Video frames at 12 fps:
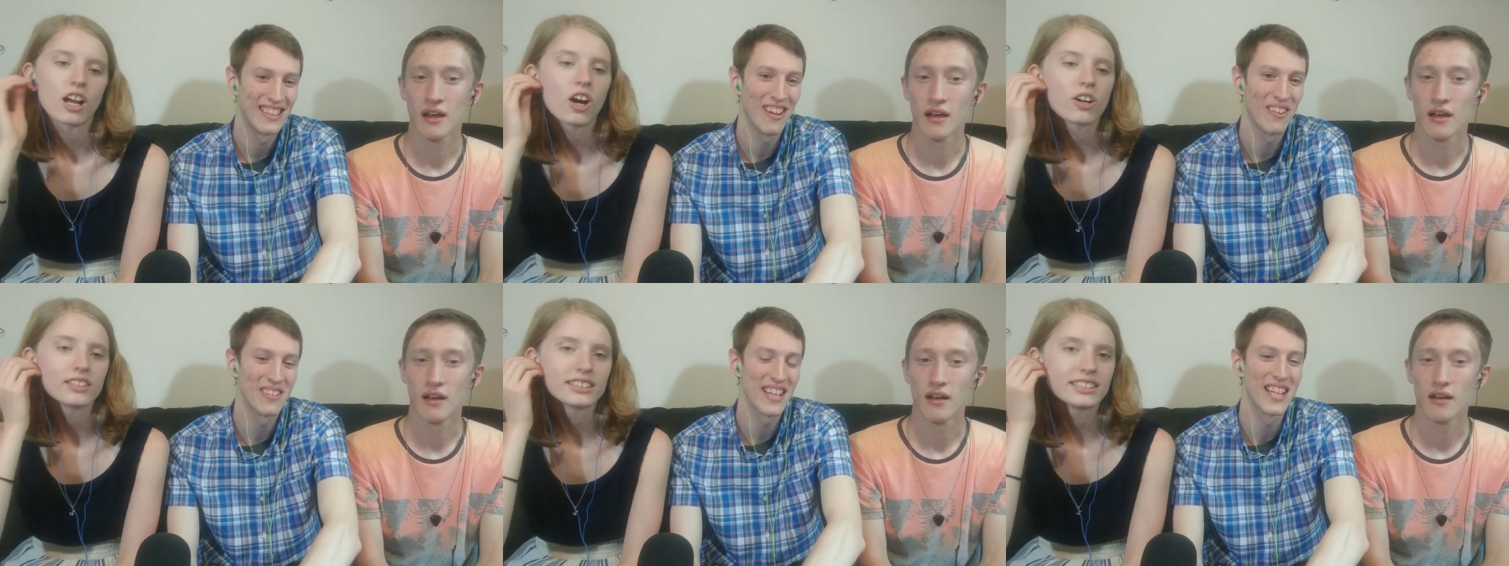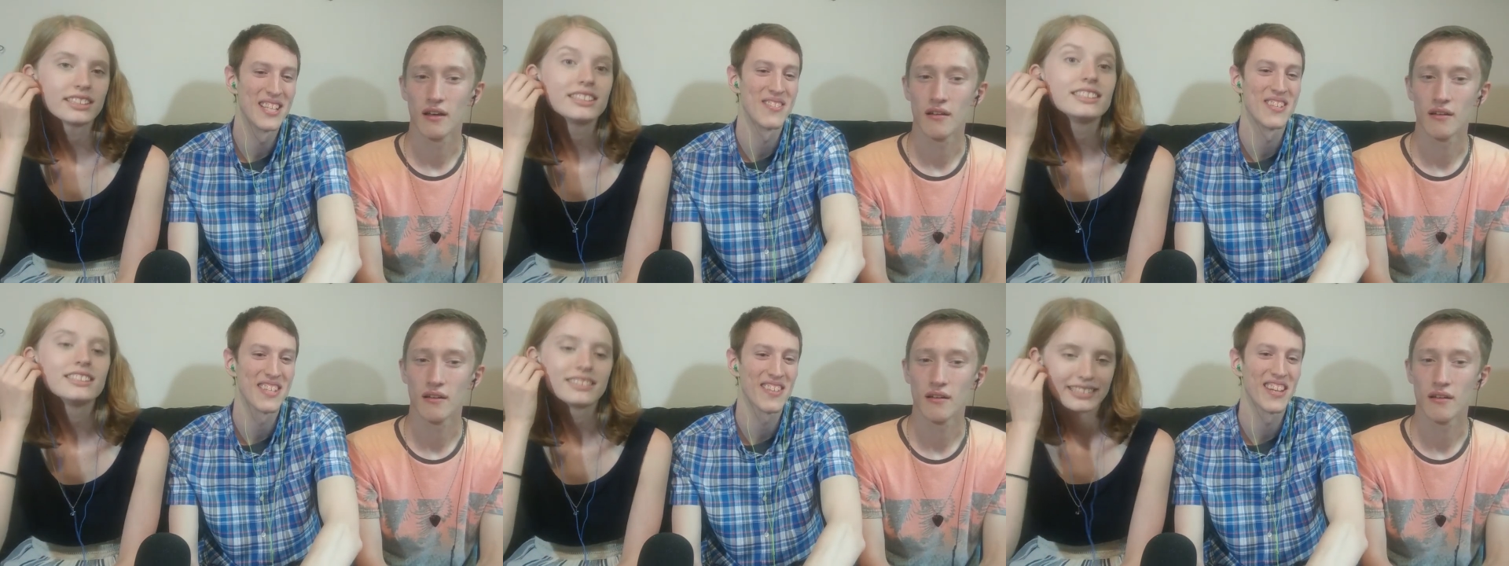Speaker 1: Oh, dance
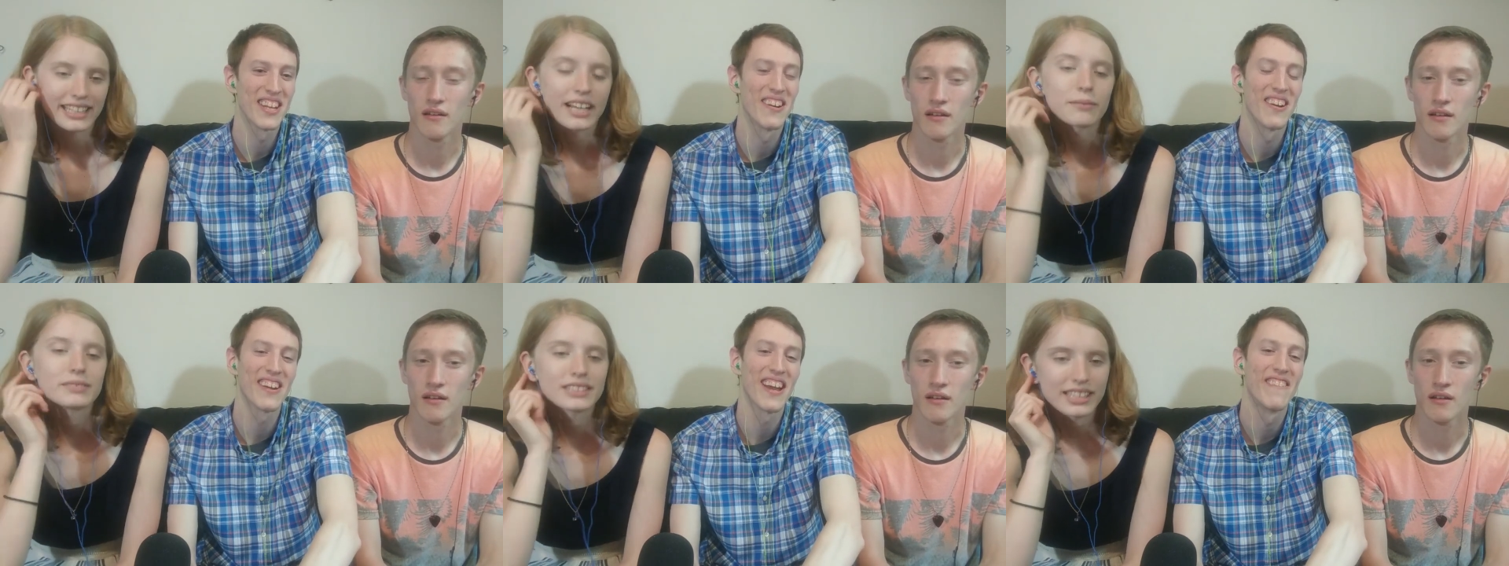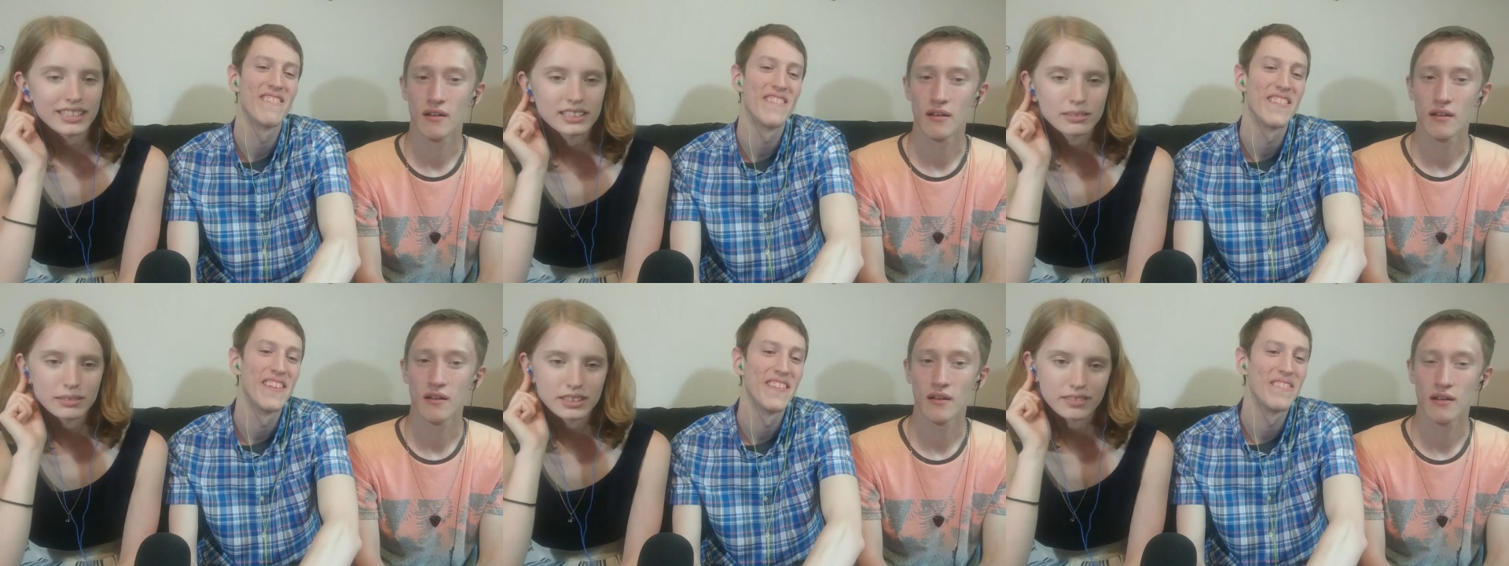music video. Yeah, okay.
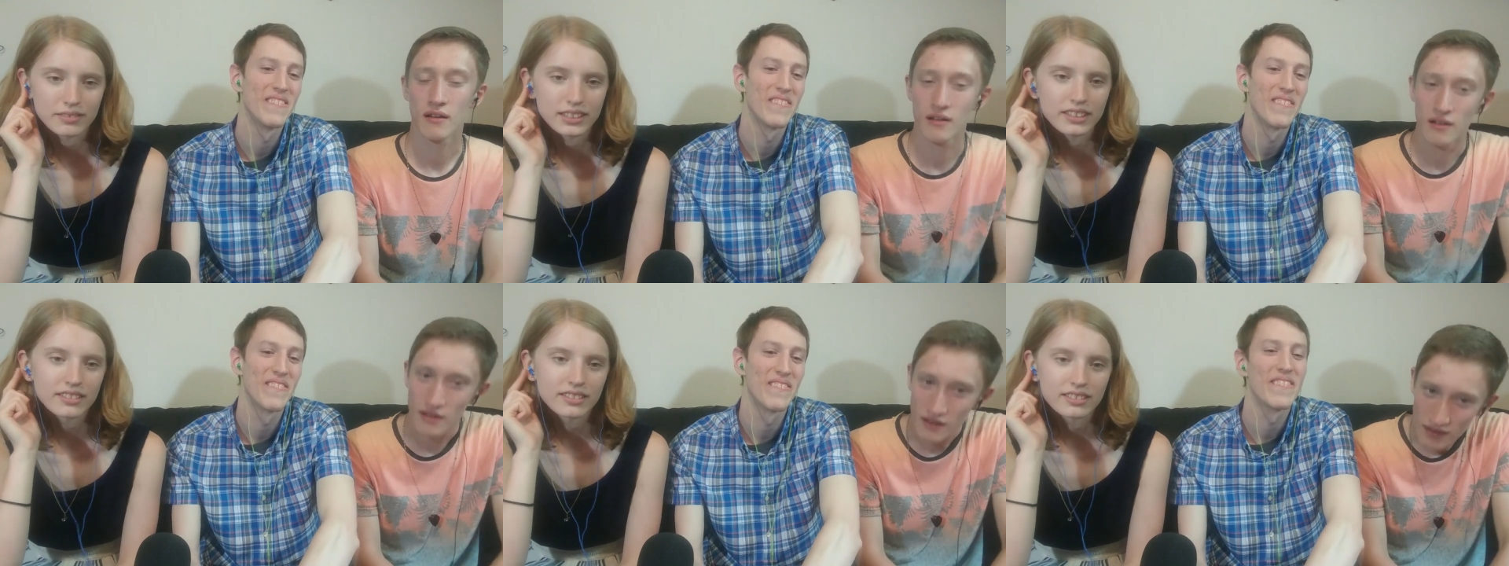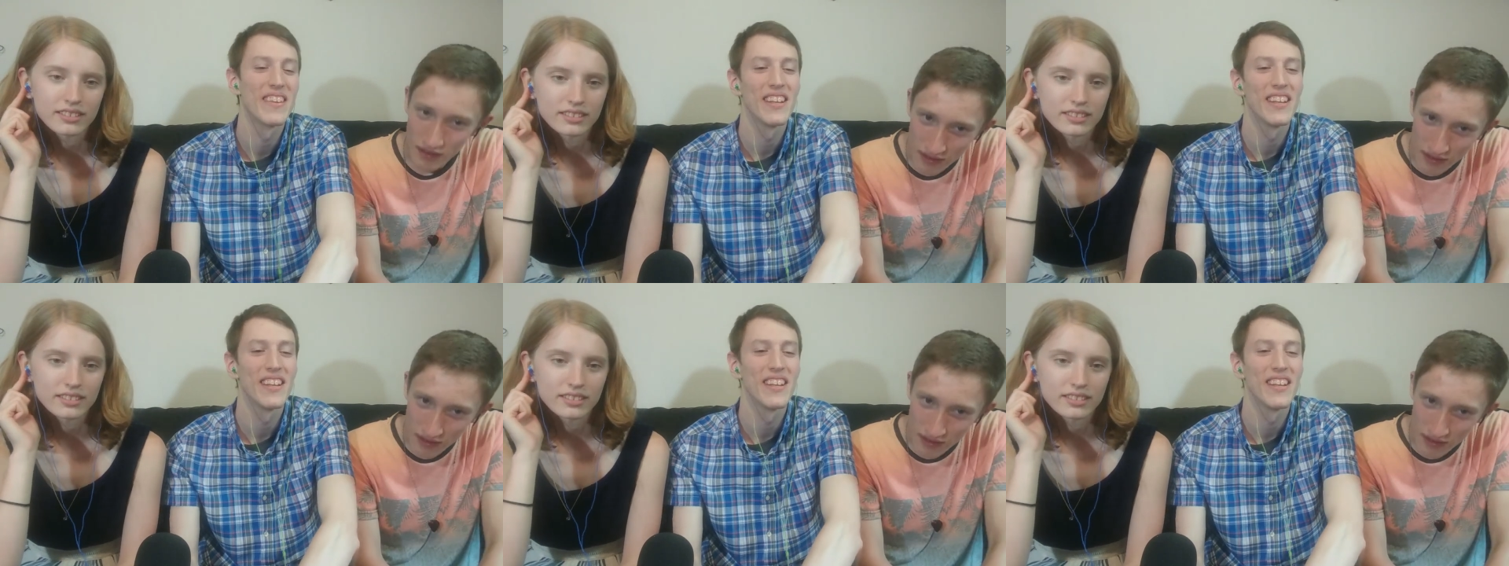Dance music video.